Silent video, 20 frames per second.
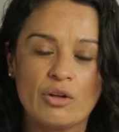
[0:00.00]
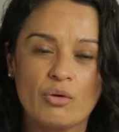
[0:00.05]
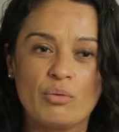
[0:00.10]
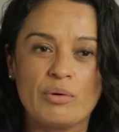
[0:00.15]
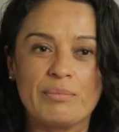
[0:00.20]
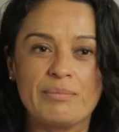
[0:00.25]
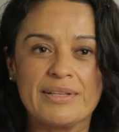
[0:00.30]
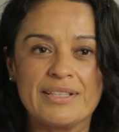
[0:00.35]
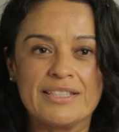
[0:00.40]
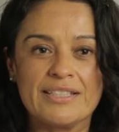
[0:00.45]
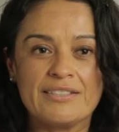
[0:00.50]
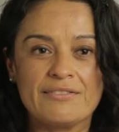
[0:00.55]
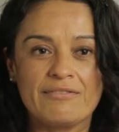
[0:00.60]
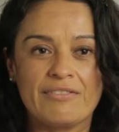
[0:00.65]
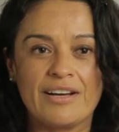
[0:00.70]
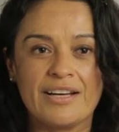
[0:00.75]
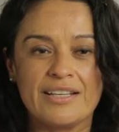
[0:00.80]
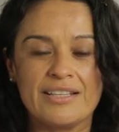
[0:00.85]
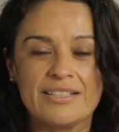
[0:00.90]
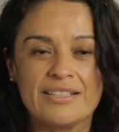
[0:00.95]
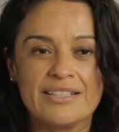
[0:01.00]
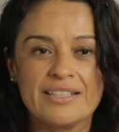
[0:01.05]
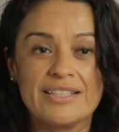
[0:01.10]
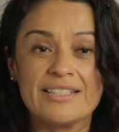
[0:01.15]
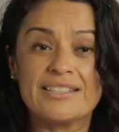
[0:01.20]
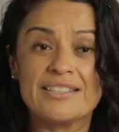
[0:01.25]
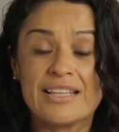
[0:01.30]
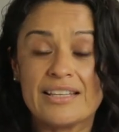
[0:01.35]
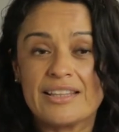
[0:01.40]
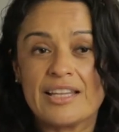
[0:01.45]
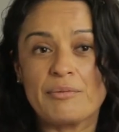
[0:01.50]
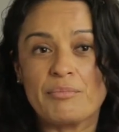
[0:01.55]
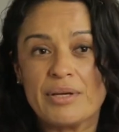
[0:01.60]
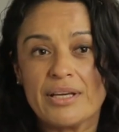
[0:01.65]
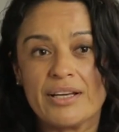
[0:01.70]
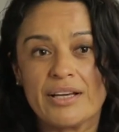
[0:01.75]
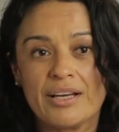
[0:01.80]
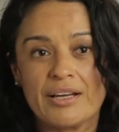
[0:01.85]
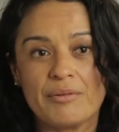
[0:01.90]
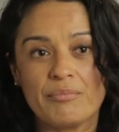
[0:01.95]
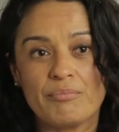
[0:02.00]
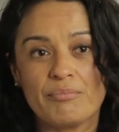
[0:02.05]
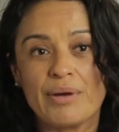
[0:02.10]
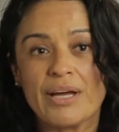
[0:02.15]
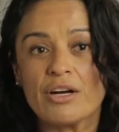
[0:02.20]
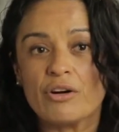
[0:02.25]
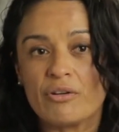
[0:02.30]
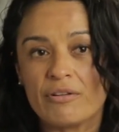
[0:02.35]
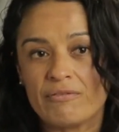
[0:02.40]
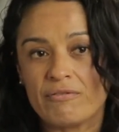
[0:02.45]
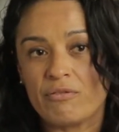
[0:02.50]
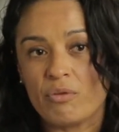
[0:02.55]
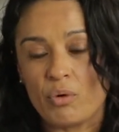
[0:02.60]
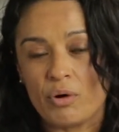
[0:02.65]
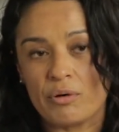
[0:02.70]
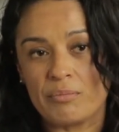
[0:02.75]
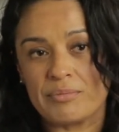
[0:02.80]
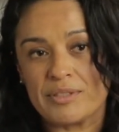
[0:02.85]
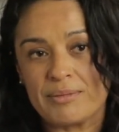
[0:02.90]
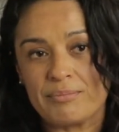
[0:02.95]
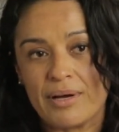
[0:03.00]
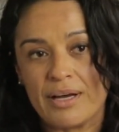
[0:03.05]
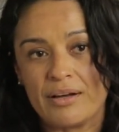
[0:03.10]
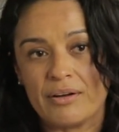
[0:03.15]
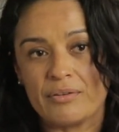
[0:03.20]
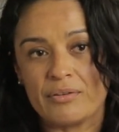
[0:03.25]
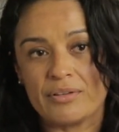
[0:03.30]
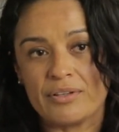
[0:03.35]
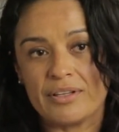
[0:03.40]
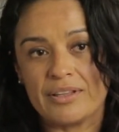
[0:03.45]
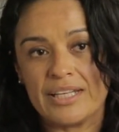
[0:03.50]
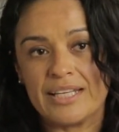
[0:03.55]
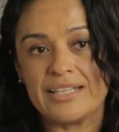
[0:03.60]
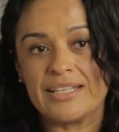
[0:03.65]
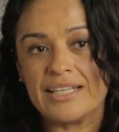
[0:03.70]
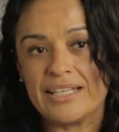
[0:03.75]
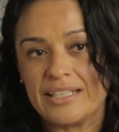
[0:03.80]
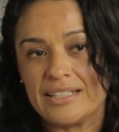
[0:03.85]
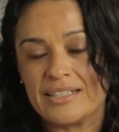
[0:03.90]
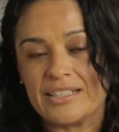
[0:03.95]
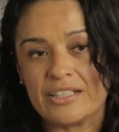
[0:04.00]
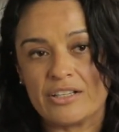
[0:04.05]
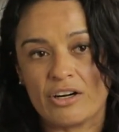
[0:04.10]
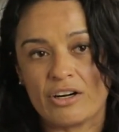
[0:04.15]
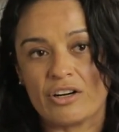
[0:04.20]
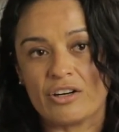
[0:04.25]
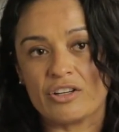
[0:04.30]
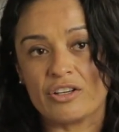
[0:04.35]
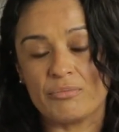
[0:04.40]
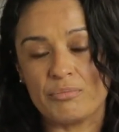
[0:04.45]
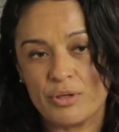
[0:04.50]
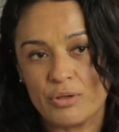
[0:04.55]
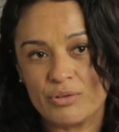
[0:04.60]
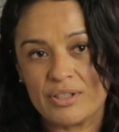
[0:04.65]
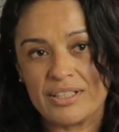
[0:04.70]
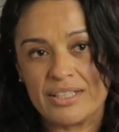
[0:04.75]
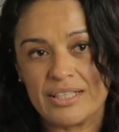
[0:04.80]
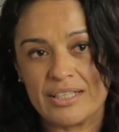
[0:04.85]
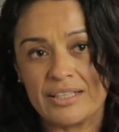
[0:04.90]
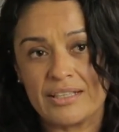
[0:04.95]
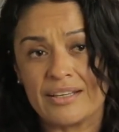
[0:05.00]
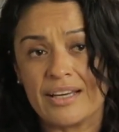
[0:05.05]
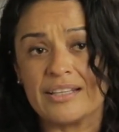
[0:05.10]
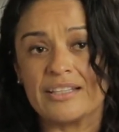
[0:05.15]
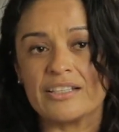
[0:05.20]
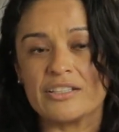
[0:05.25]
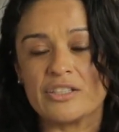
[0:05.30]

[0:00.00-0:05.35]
the Women's Fund is that they become better informed about the needs in our community, and